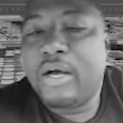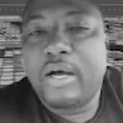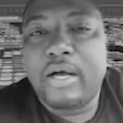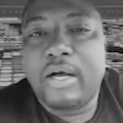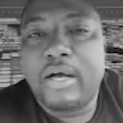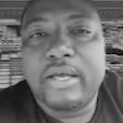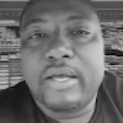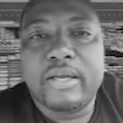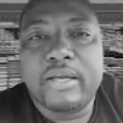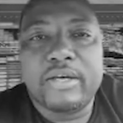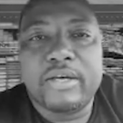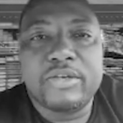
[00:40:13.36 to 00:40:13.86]

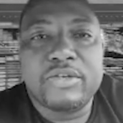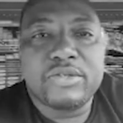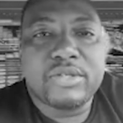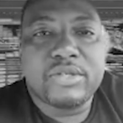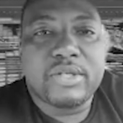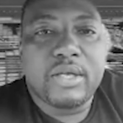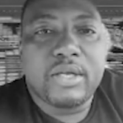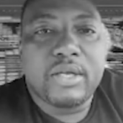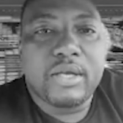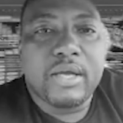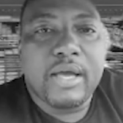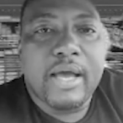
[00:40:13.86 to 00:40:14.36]
in
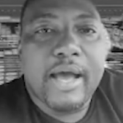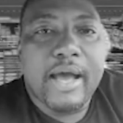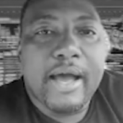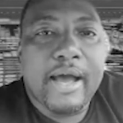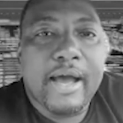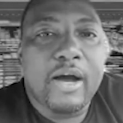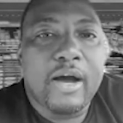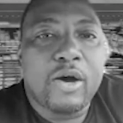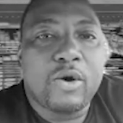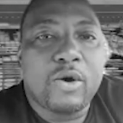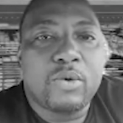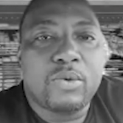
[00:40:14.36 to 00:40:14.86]
understanding
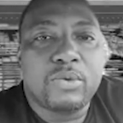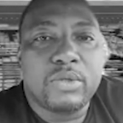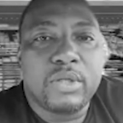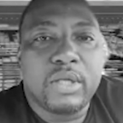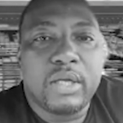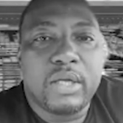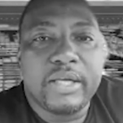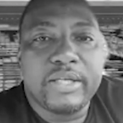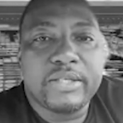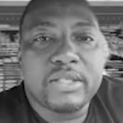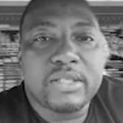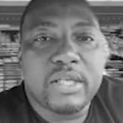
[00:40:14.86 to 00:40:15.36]
how
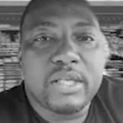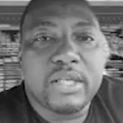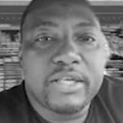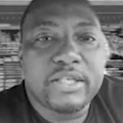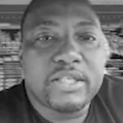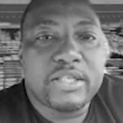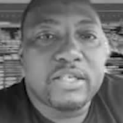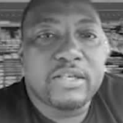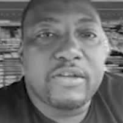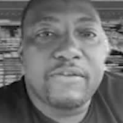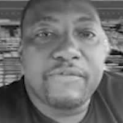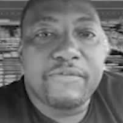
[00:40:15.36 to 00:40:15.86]
the
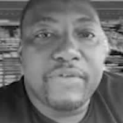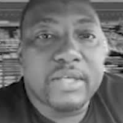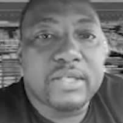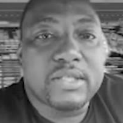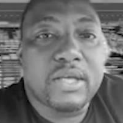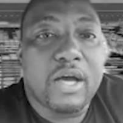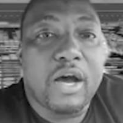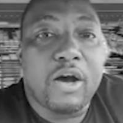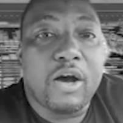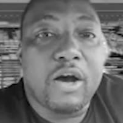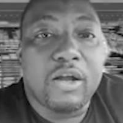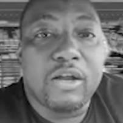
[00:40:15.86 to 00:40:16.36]
legislation
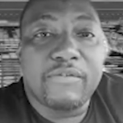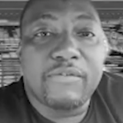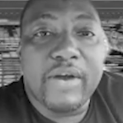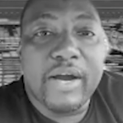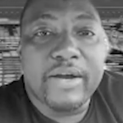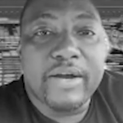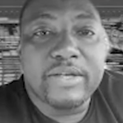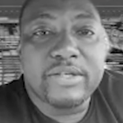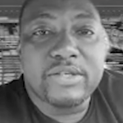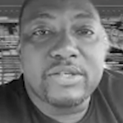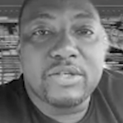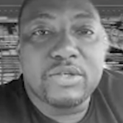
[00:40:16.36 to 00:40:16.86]
affects all of
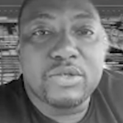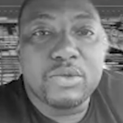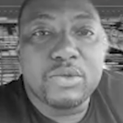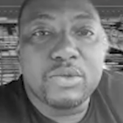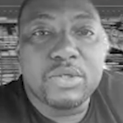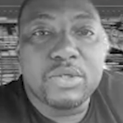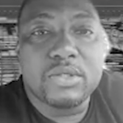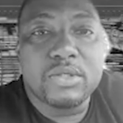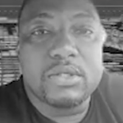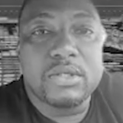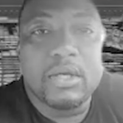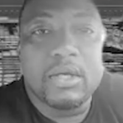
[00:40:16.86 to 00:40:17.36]
our
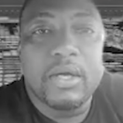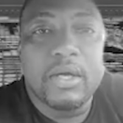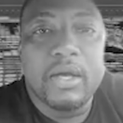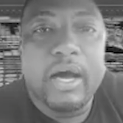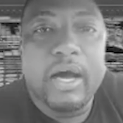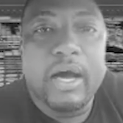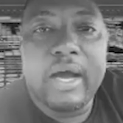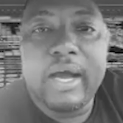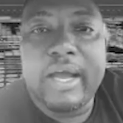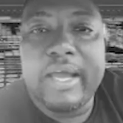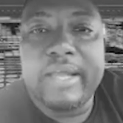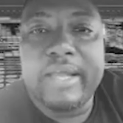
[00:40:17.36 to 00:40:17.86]
institutions.
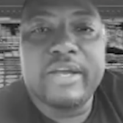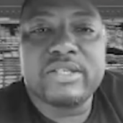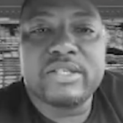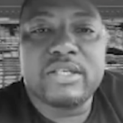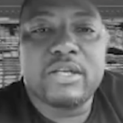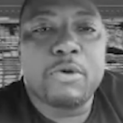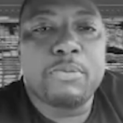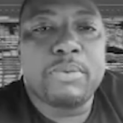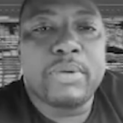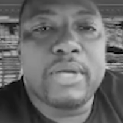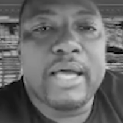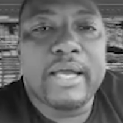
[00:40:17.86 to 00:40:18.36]
And there's
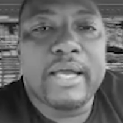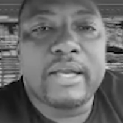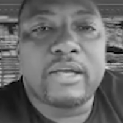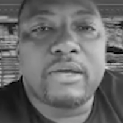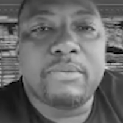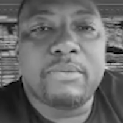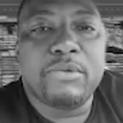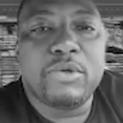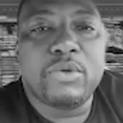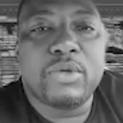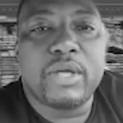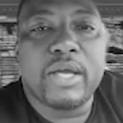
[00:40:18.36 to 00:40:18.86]
an open line of
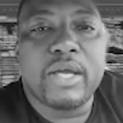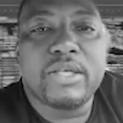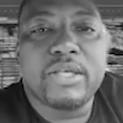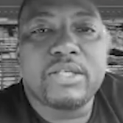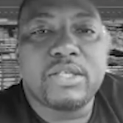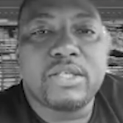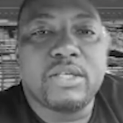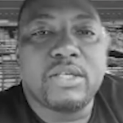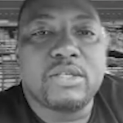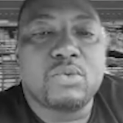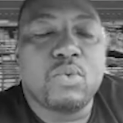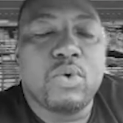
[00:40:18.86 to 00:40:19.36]

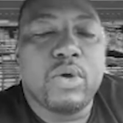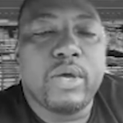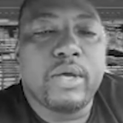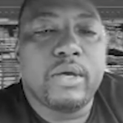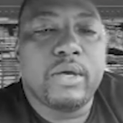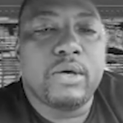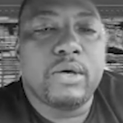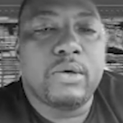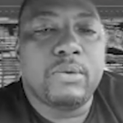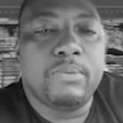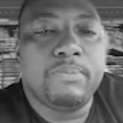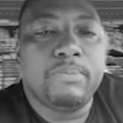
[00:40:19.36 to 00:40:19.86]
communication as
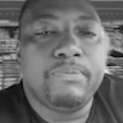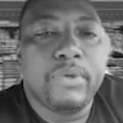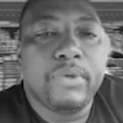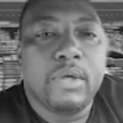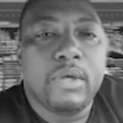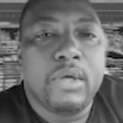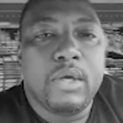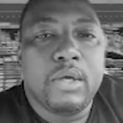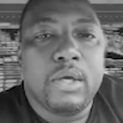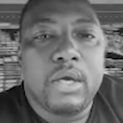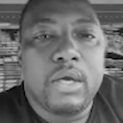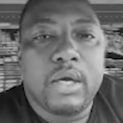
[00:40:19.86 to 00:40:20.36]
well,
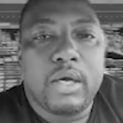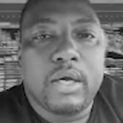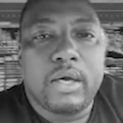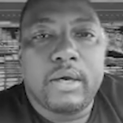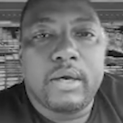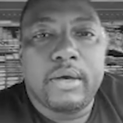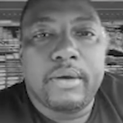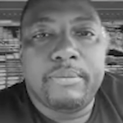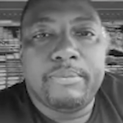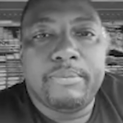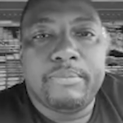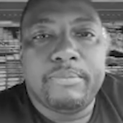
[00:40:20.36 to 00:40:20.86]

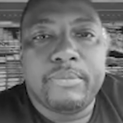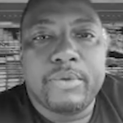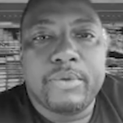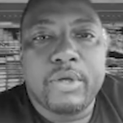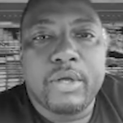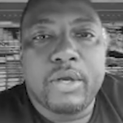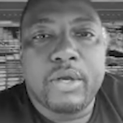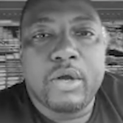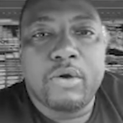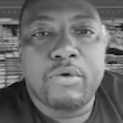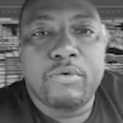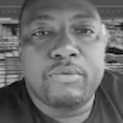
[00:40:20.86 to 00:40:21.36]

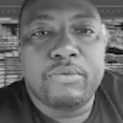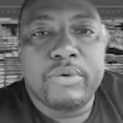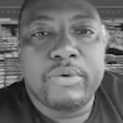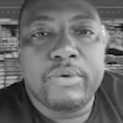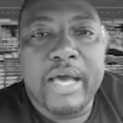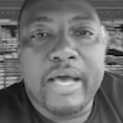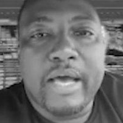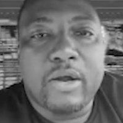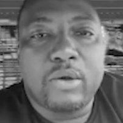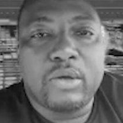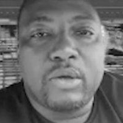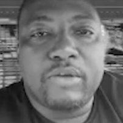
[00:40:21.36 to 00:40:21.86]

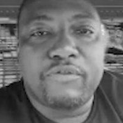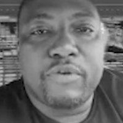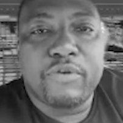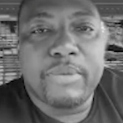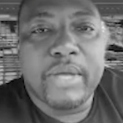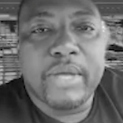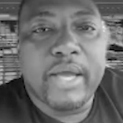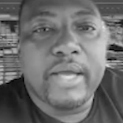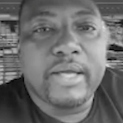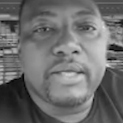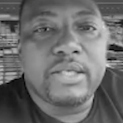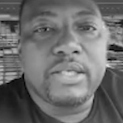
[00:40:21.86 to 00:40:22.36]
not only from
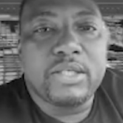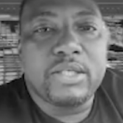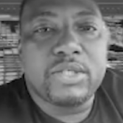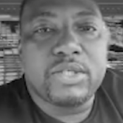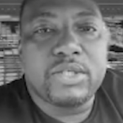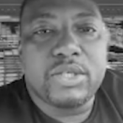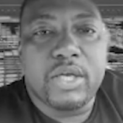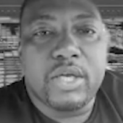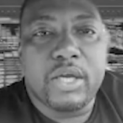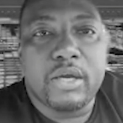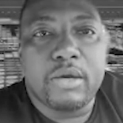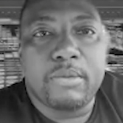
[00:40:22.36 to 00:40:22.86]
the AD's
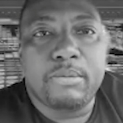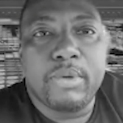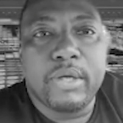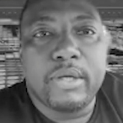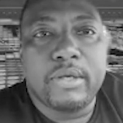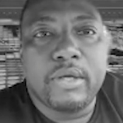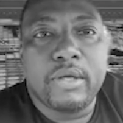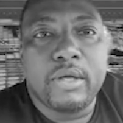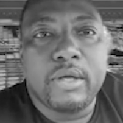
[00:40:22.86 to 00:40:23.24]
chair, but